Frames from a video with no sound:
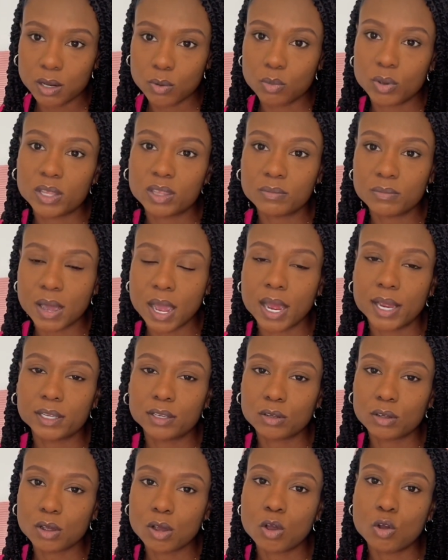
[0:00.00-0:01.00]
with buying
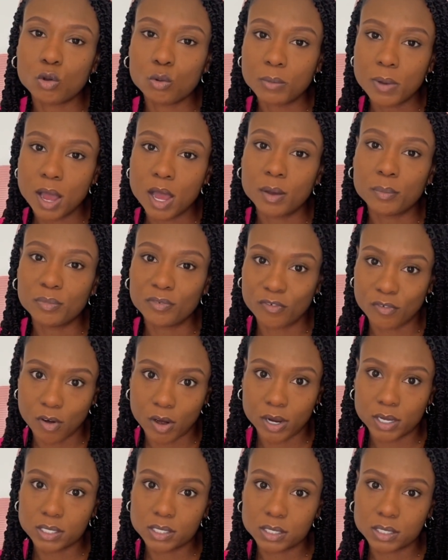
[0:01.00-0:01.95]
your home up front.